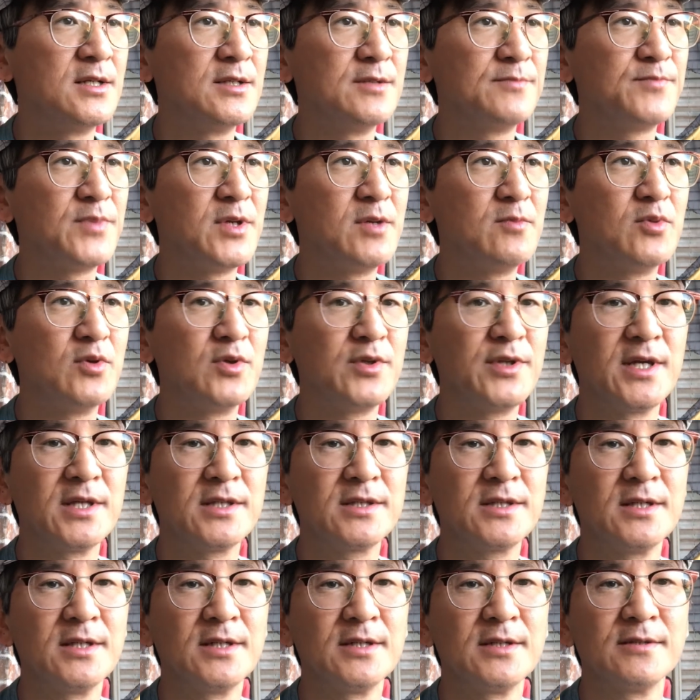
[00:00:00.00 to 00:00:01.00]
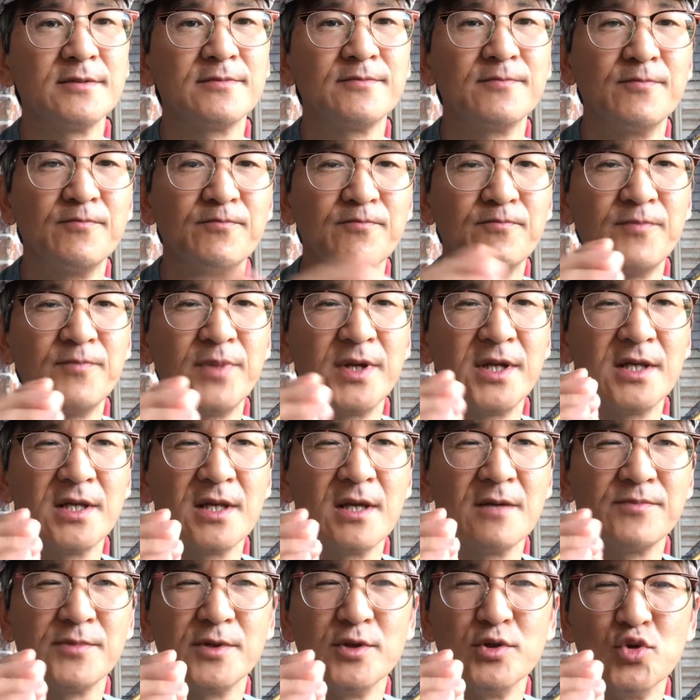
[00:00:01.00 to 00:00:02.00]
people that picking
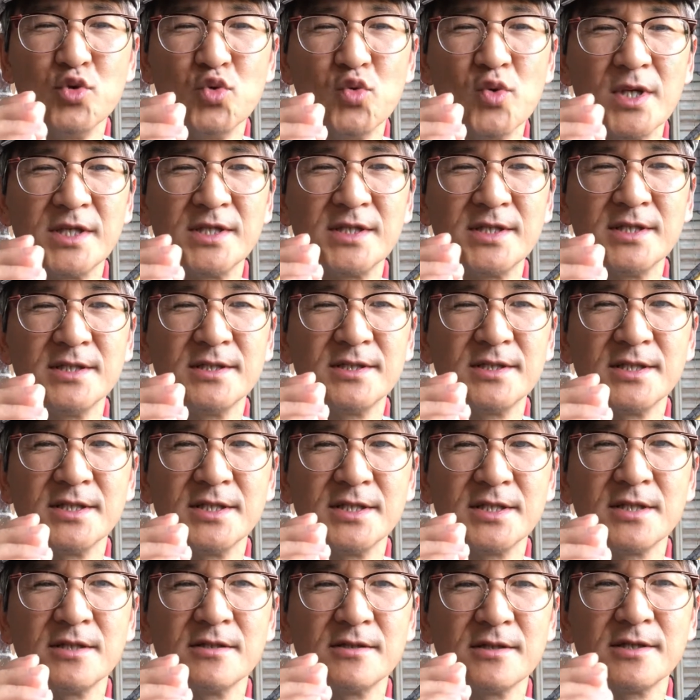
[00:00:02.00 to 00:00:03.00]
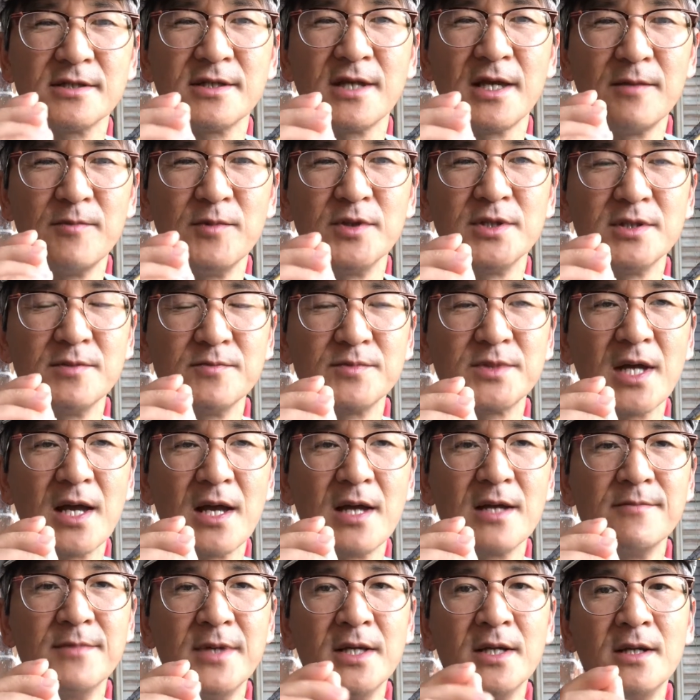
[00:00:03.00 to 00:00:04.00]
up the nuances is gonna take me some
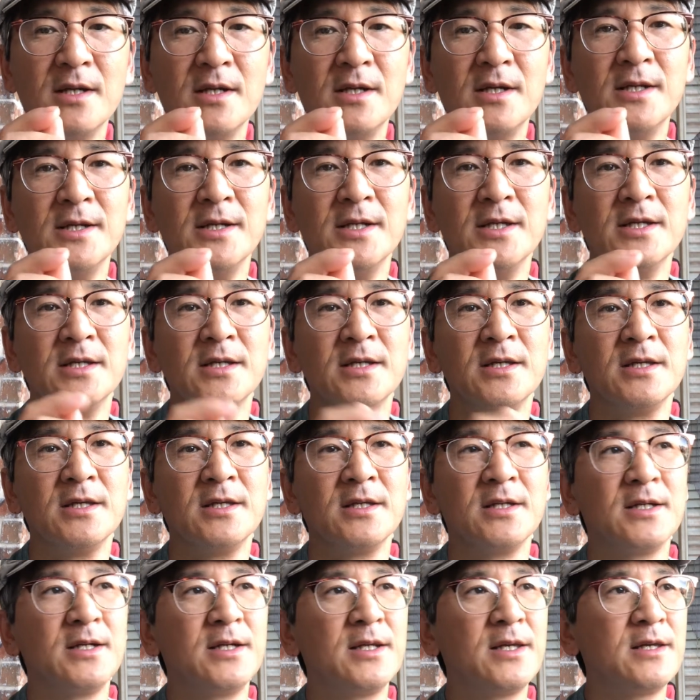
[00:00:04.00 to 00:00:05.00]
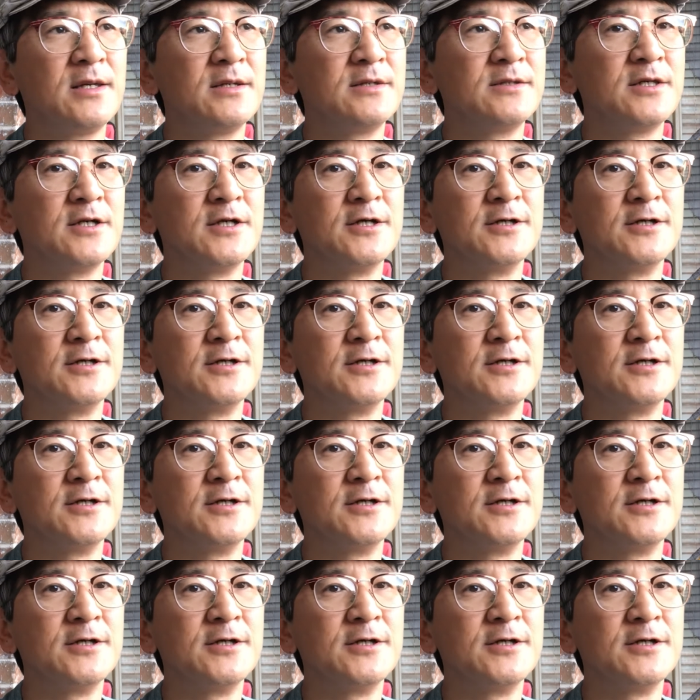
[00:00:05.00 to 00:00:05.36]
time. And